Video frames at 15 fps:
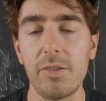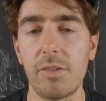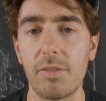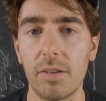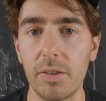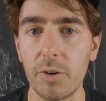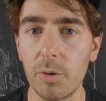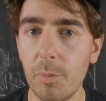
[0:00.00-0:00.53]
It's
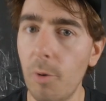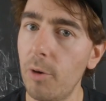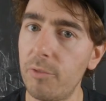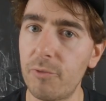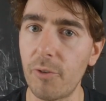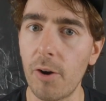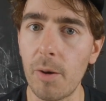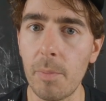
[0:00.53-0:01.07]
a little more
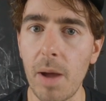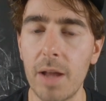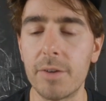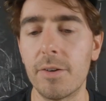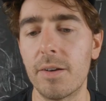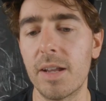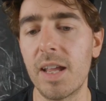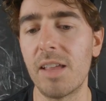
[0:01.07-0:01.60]
firm
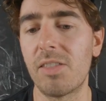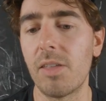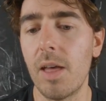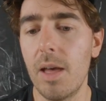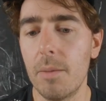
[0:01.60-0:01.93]
underneath,